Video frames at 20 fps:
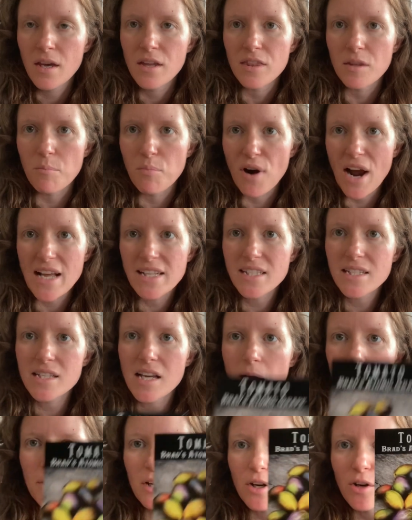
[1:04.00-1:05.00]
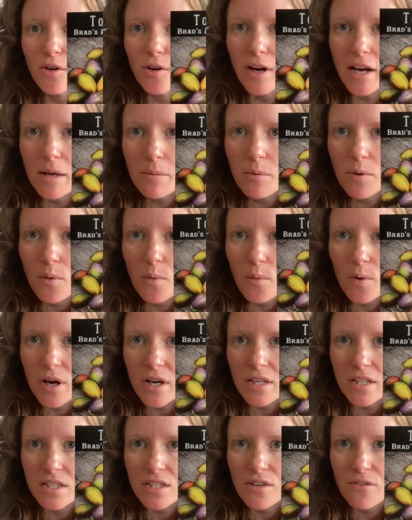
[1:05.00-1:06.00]
The Brad's Atomic Grape
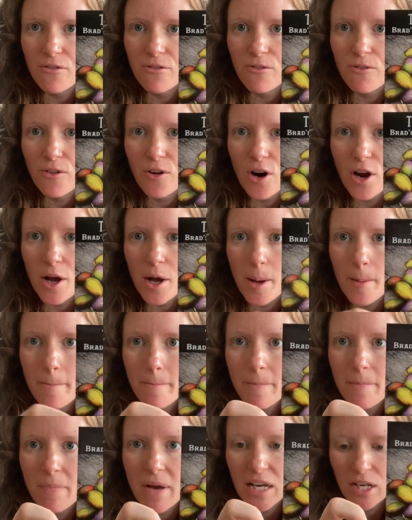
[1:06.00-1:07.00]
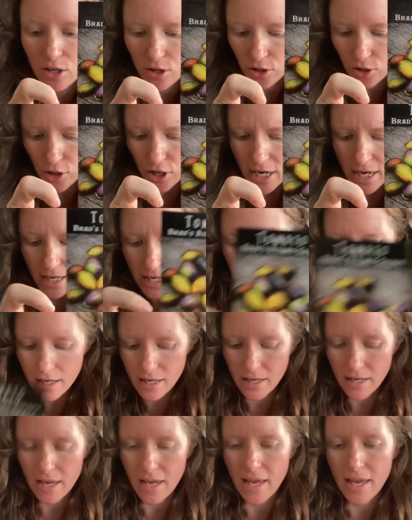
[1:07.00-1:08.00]
was from Baker Creek,
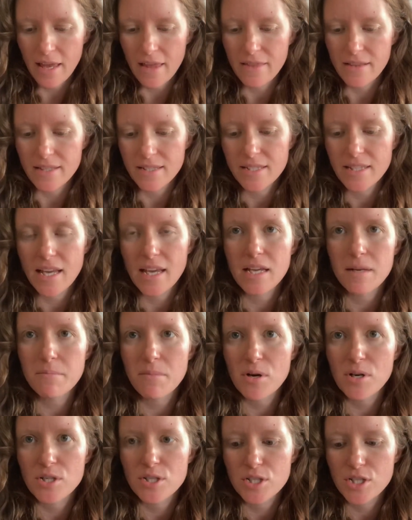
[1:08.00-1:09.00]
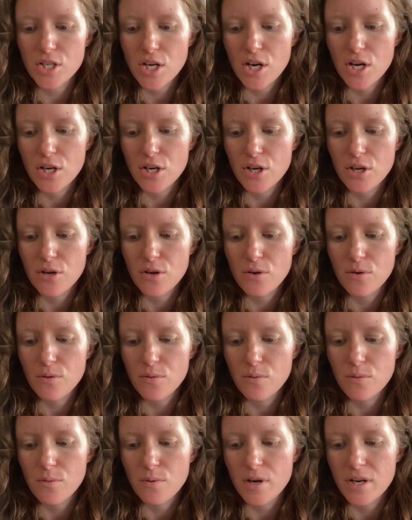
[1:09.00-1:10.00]
and the San Marzano
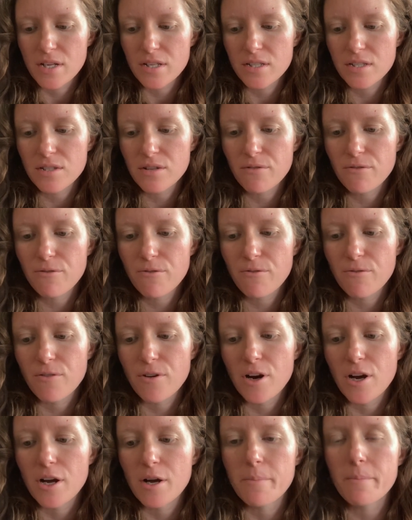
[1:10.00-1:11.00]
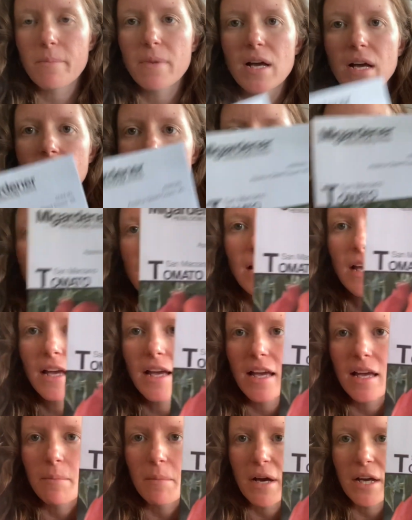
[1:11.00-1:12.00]
was from
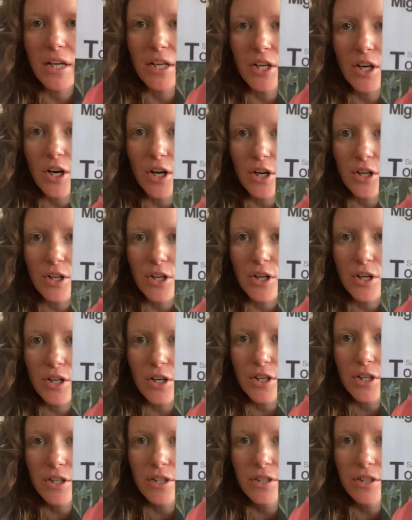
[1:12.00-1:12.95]
M.I. Gardner.